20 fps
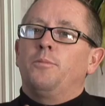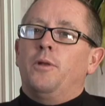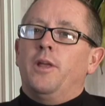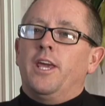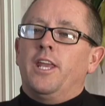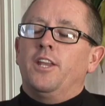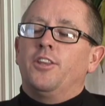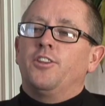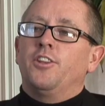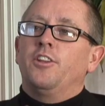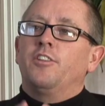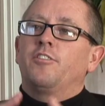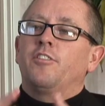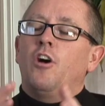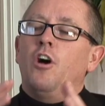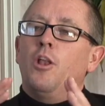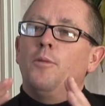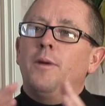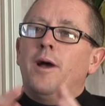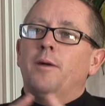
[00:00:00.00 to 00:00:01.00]
the planet that it's
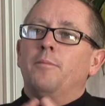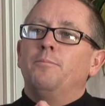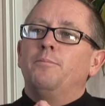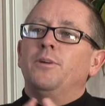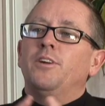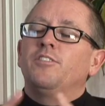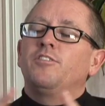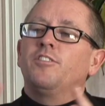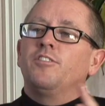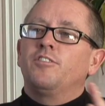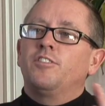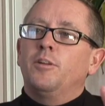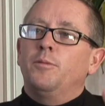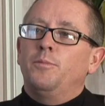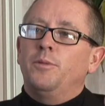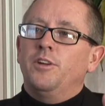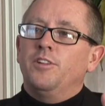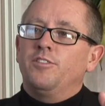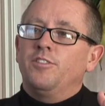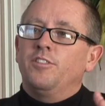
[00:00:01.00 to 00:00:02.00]
all about business to
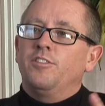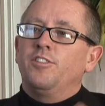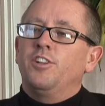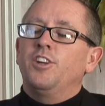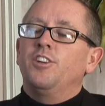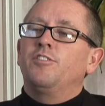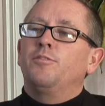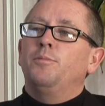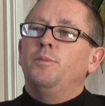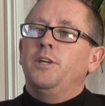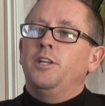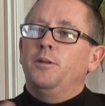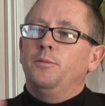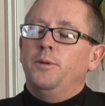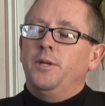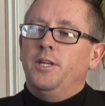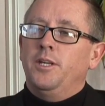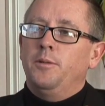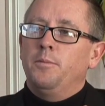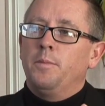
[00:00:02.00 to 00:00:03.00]
business, hence
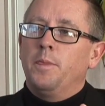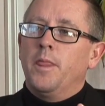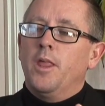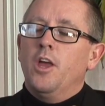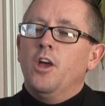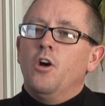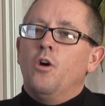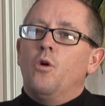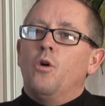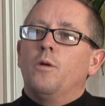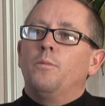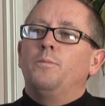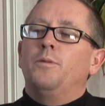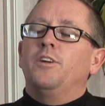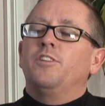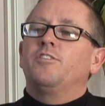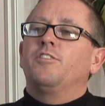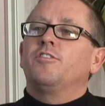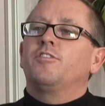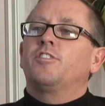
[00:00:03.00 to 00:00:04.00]
B2B, or
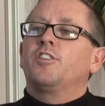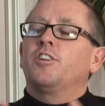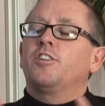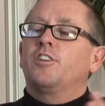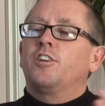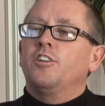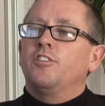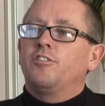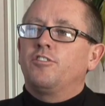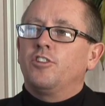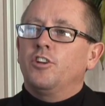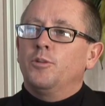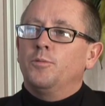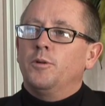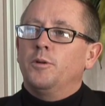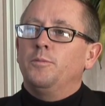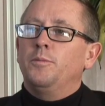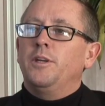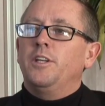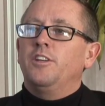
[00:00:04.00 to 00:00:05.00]
business to
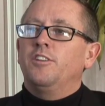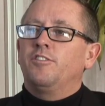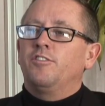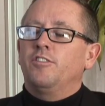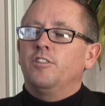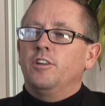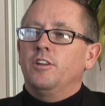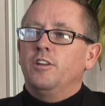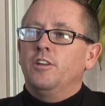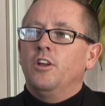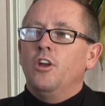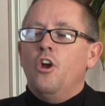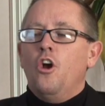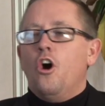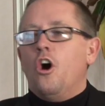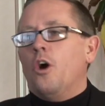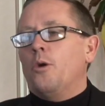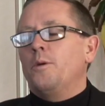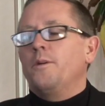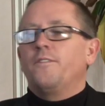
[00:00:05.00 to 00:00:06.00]
consumer, B2C,
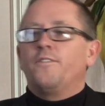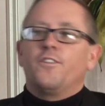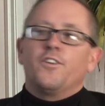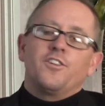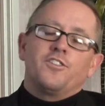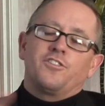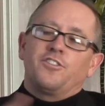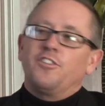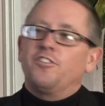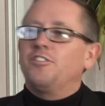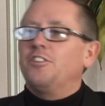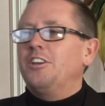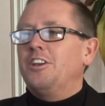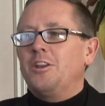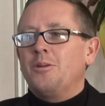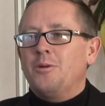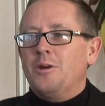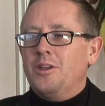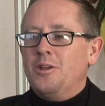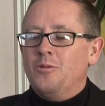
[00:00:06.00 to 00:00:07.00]
or reverse those in
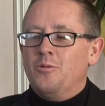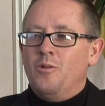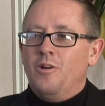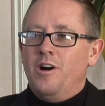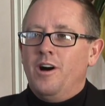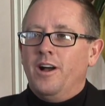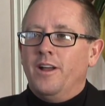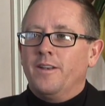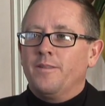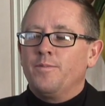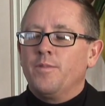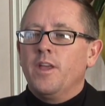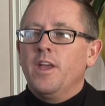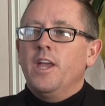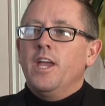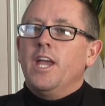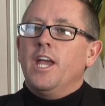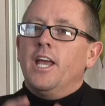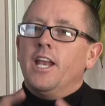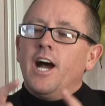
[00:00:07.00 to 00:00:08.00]
any way you want.
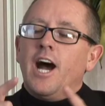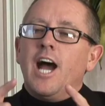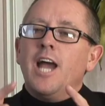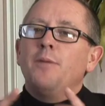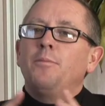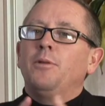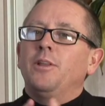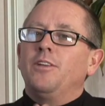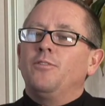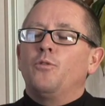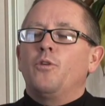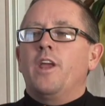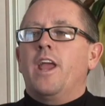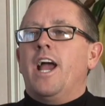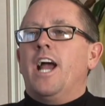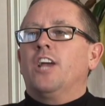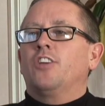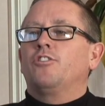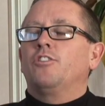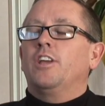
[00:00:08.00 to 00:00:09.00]
And I believe we
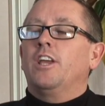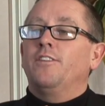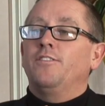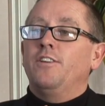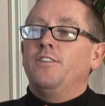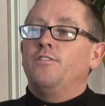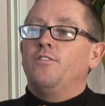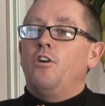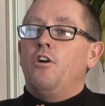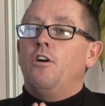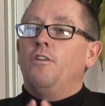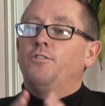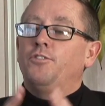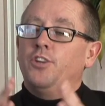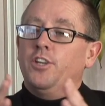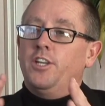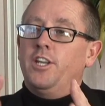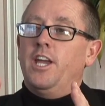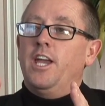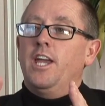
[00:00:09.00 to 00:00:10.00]
actually have
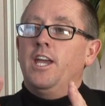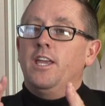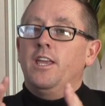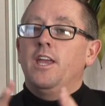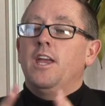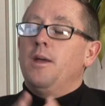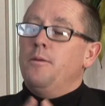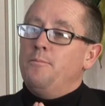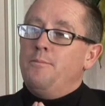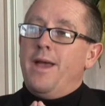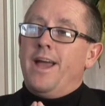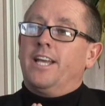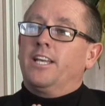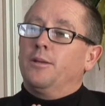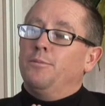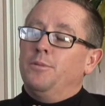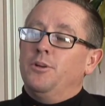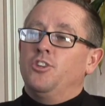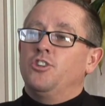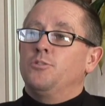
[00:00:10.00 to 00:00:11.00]
evolved today
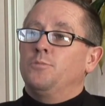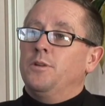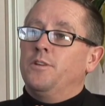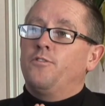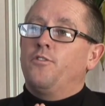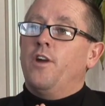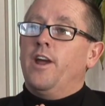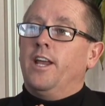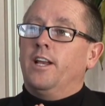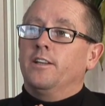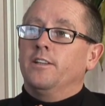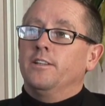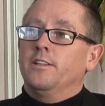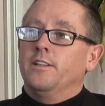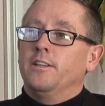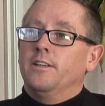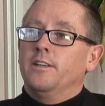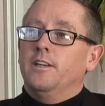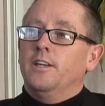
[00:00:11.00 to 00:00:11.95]
back to Benjamin Franklin,